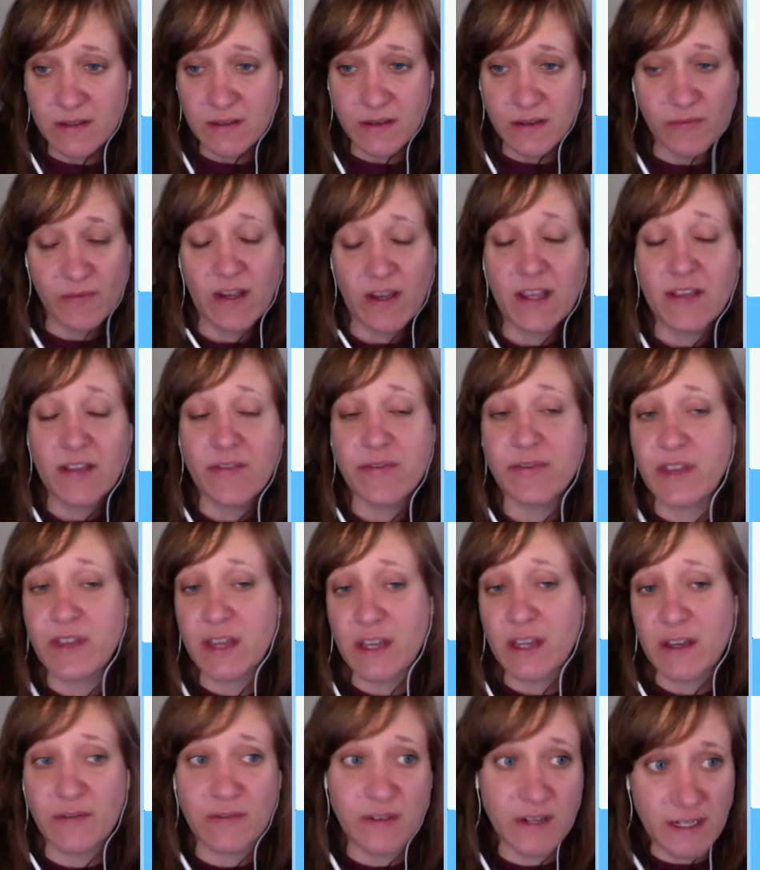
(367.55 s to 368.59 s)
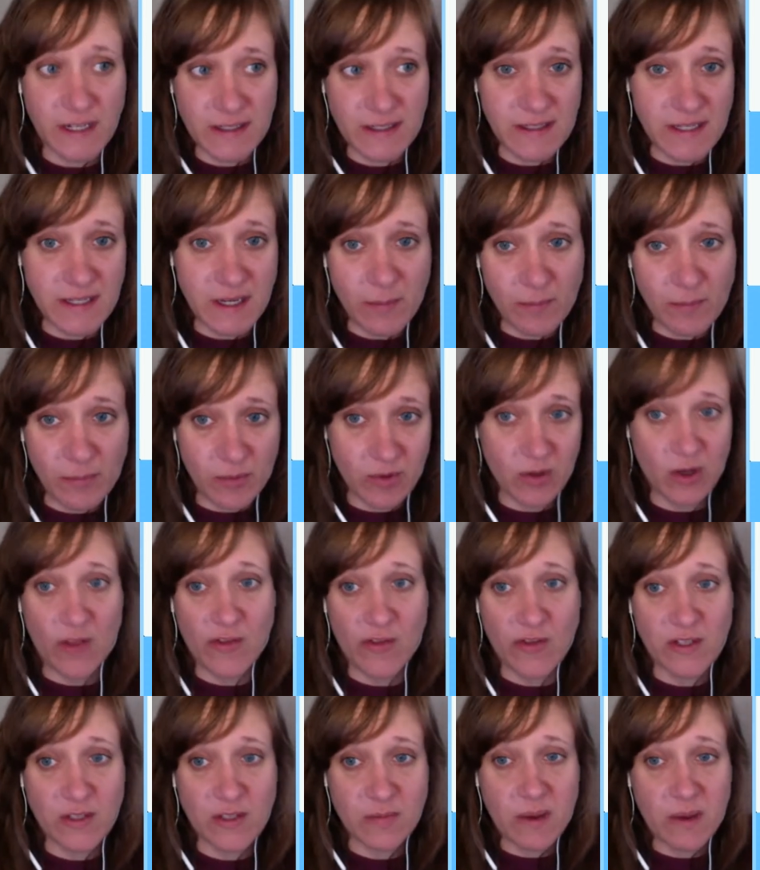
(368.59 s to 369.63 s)
If I can think of an example on
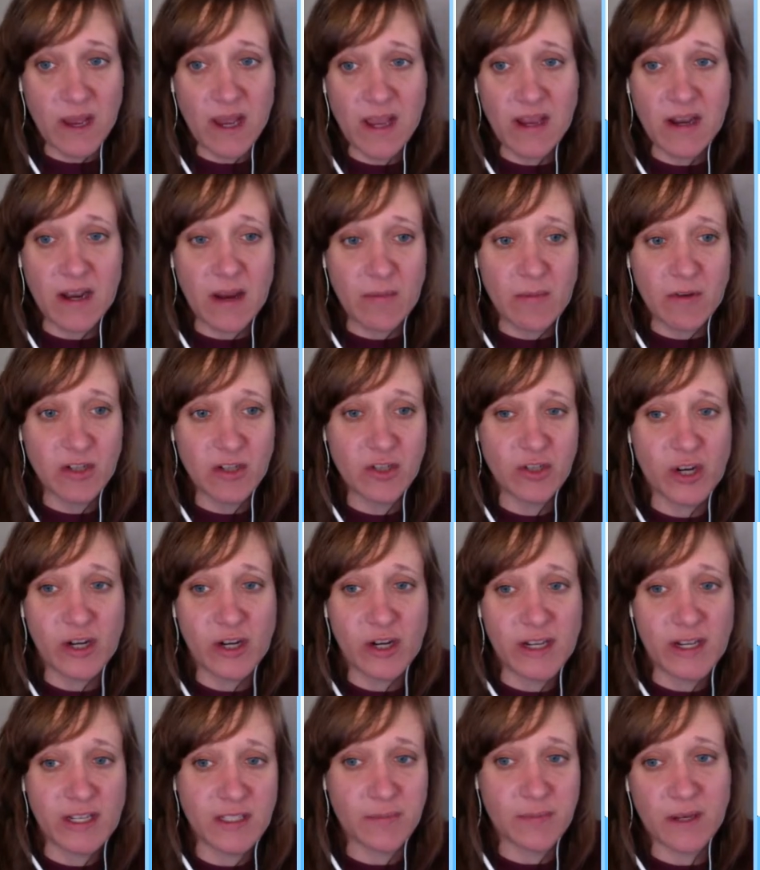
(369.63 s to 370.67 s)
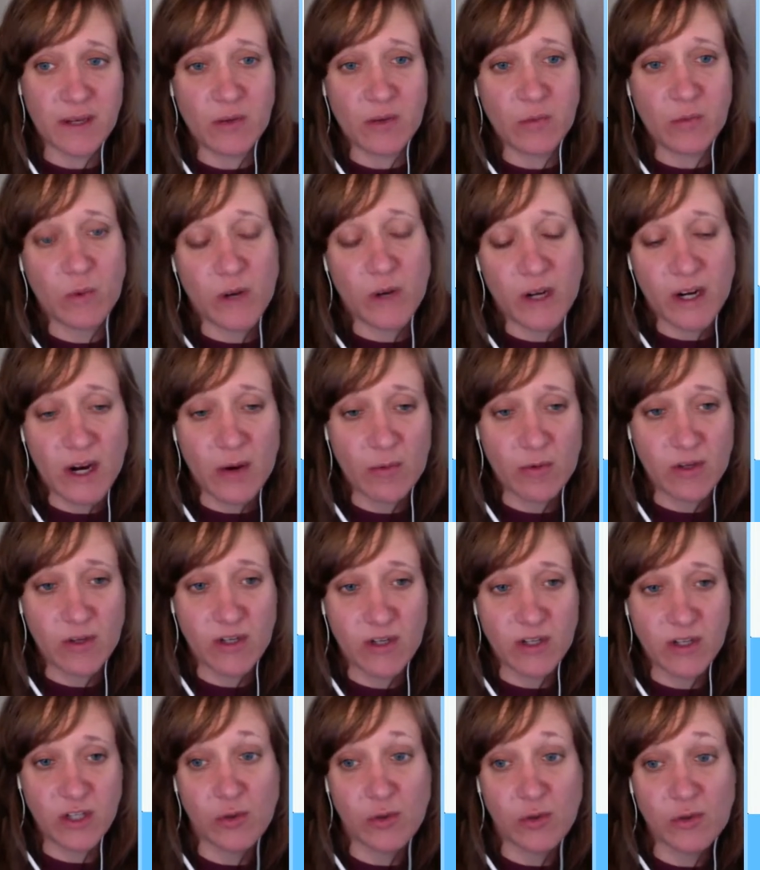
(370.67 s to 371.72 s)
the spot, I'm going to try to explain where I would
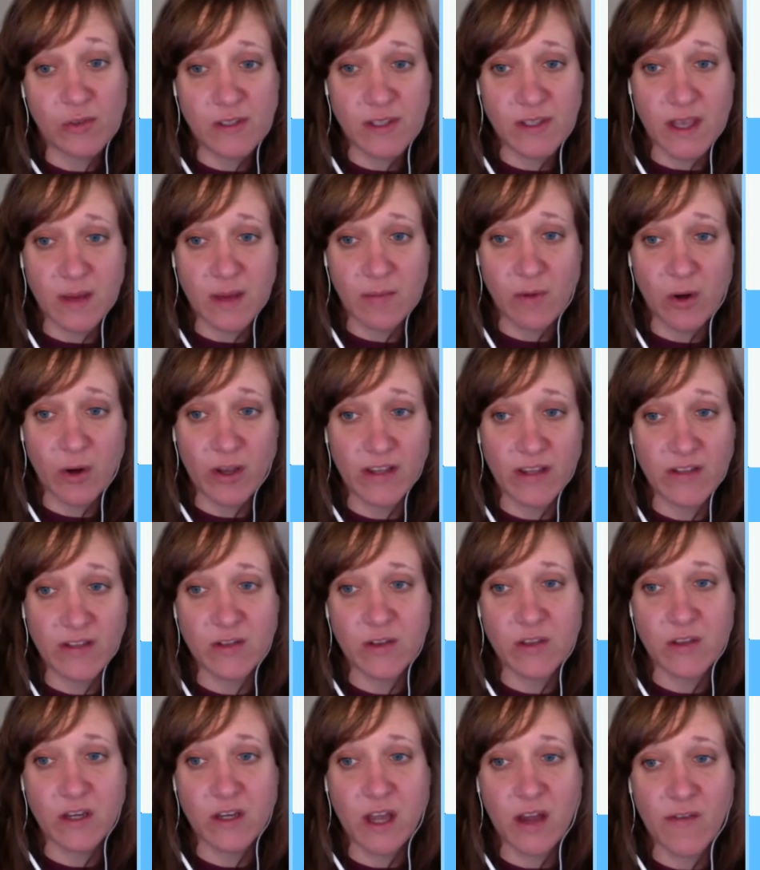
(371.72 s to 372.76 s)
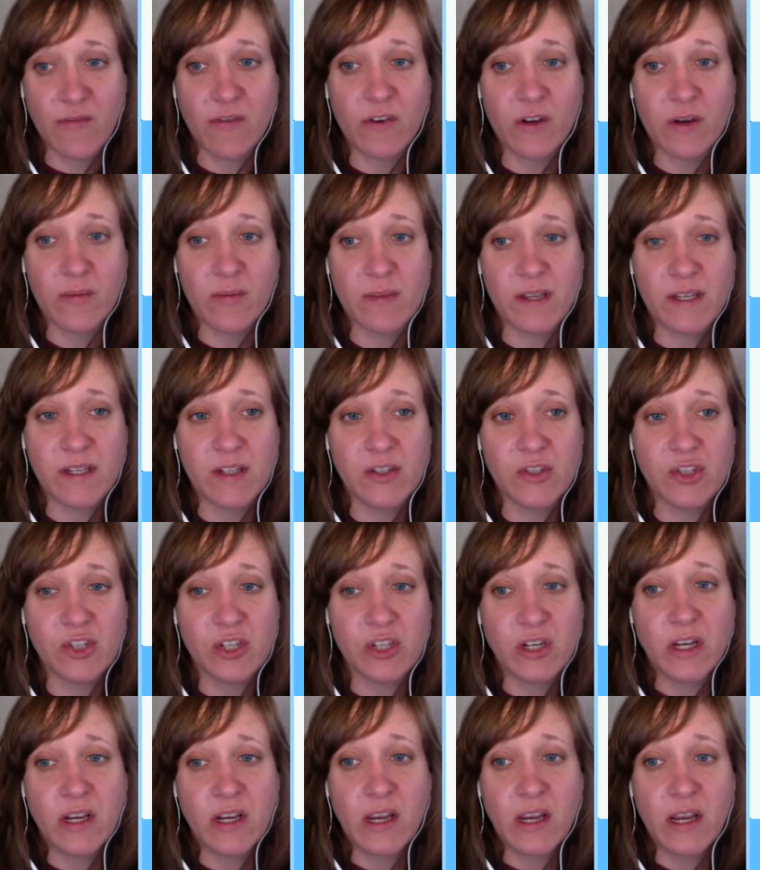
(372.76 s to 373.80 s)
use them. Okay, so the cover image,
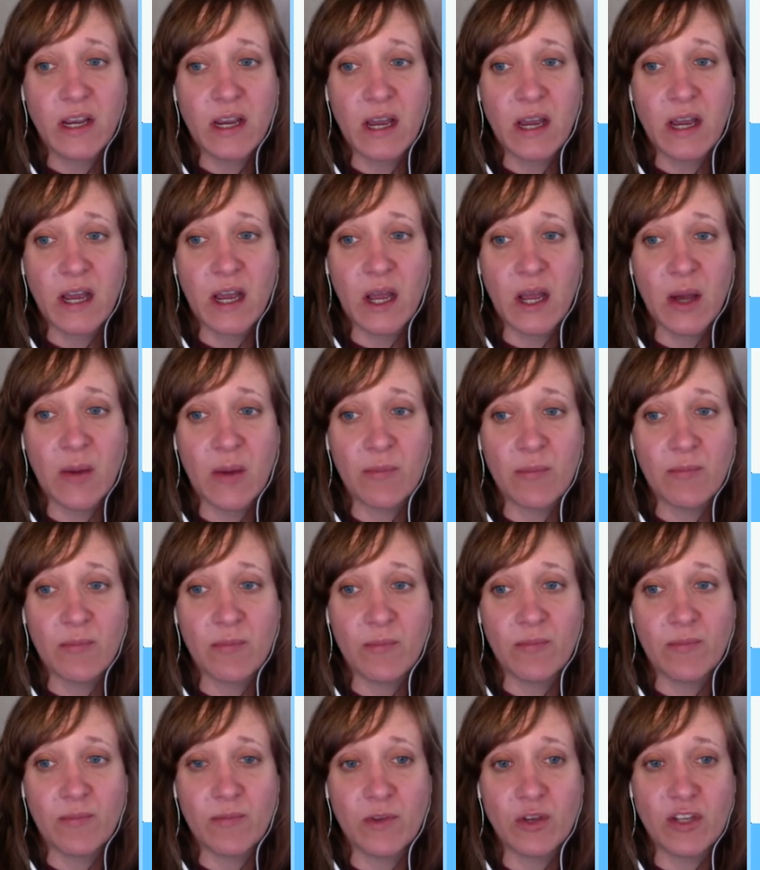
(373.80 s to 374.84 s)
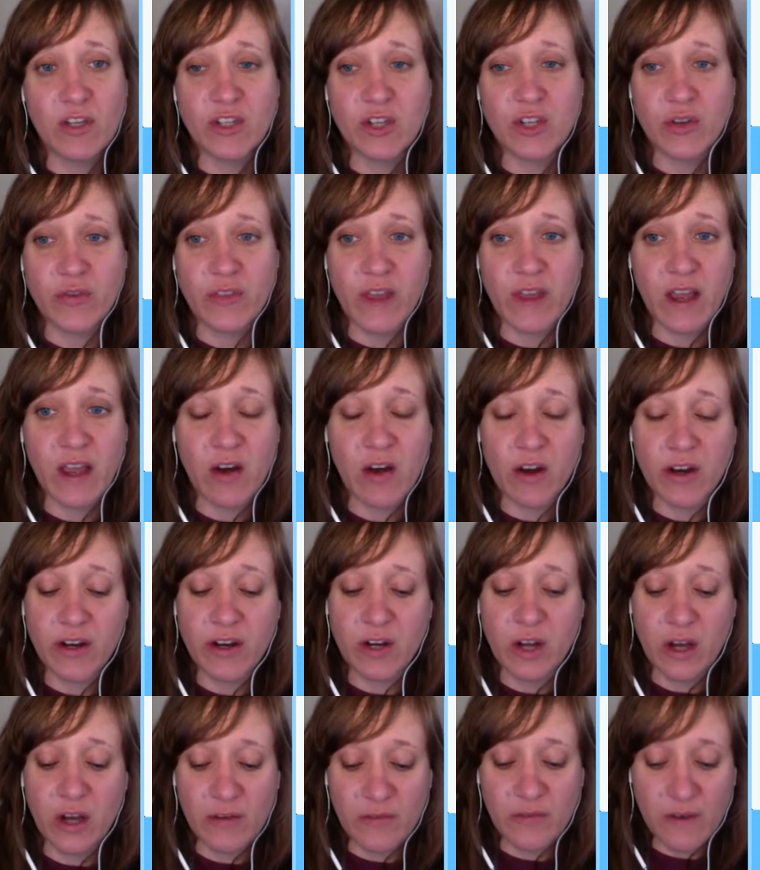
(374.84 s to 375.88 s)
you can turn that on
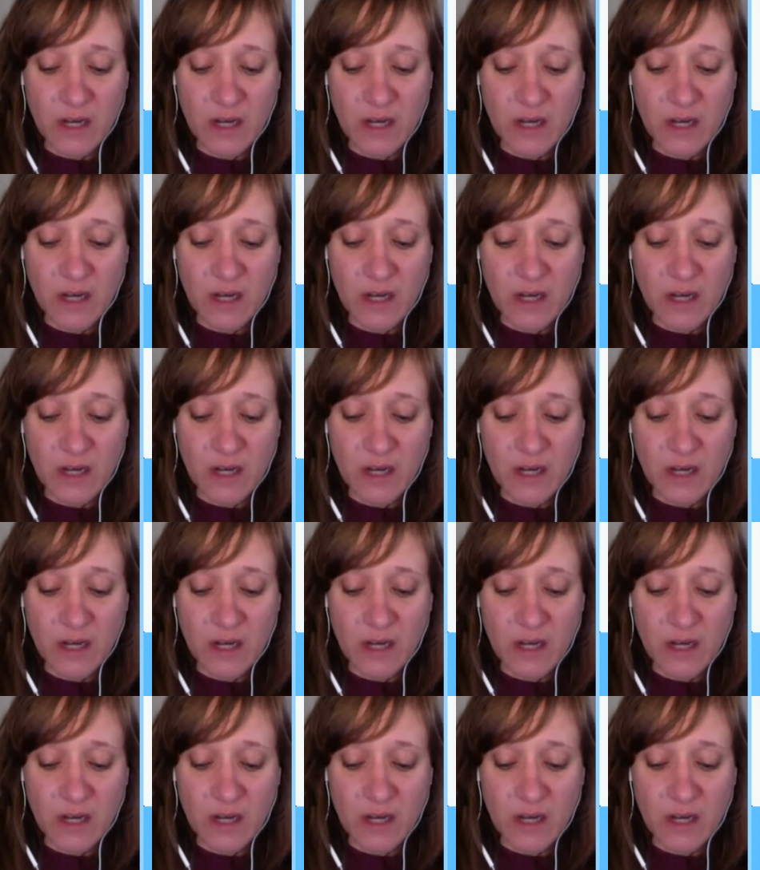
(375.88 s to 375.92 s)
and off.